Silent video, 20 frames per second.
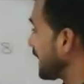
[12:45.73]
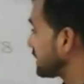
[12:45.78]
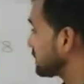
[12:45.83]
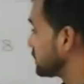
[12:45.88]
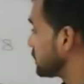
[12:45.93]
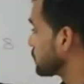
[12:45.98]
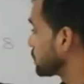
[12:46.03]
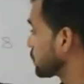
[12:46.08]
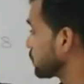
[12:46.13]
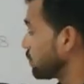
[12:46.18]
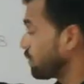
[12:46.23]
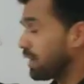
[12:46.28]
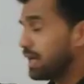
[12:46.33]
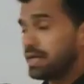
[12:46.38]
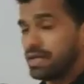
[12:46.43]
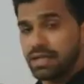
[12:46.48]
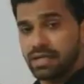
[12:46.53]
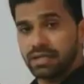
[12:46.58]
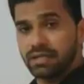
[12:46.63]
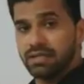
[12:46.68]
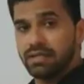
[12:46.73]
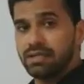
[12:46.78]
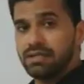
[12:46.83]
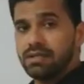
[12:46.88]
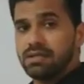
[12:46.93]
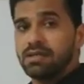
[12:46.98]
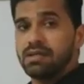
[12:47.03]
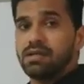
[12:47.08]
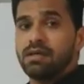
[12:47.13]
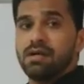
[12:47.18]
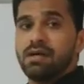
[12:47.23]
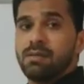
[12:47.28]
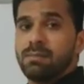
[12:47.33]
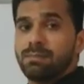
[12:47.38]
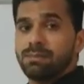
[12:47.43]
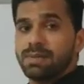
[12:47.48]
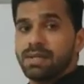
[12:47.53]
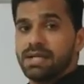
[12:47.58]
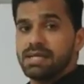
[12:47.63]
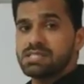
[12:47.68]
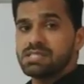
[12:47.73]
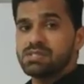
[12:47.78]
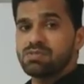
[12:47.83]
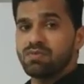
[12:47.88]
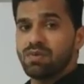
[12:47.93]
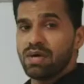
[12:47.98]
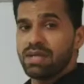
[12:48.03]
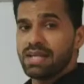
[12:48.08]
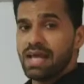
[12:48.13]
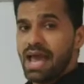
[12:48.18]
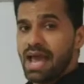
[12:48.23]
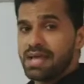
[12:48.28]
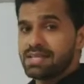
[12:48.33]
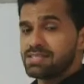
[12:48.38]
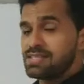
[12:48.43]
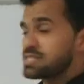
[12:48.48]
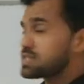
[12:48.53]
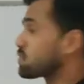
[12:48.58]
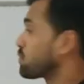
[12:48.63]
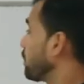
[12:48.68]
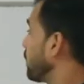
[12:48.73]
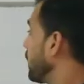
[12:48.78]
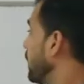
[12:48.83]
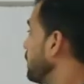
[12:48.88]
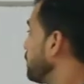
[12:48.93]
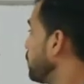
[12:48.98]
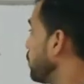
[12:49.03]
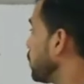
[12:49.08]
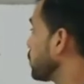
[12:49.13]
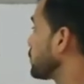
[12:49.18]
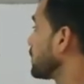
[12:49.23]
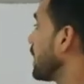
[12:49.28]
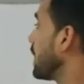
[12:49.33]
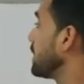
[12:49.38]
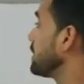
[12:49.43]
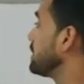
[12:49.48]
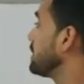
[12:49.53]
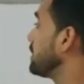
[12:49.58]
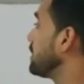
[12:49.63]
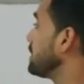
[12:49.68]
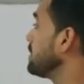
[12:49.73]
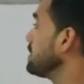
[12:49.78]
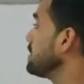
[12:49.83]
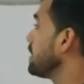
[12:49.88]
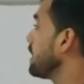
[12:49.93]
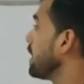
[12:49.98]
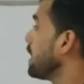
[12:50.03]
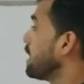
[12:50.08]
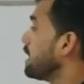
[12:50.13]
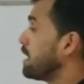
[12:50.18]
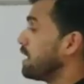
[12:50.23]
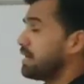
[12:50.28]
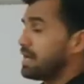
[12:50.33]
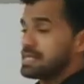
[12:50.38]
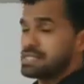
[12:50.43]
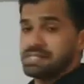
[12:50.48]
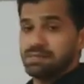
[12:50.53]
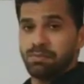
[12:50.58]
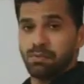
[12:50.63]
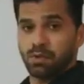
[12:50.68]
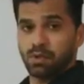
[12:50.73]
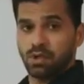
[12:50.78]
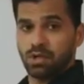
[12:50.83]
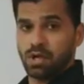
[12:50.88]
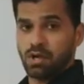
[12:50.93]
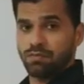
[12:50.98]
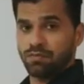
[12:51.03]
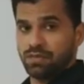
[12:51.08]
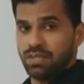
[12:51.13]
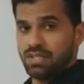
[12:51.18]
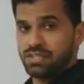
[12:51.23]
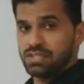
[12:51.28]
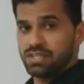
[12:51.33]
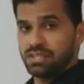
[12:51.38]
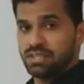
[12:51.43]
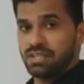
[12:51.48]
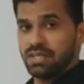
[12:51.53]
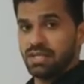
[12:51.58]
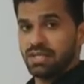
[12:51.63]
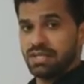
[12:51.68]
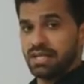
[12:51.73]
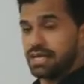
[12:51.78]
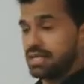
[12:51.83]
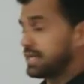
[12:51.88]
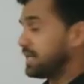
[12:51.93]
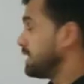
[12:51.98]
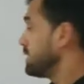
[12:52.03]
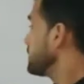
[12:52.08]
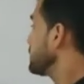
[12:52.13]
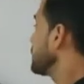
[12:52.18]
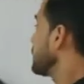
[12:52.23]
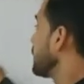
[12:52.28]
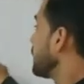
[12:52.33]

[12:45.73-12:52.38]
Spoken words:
x square here plus 1x square. Both are the reciprocal of each other, that is,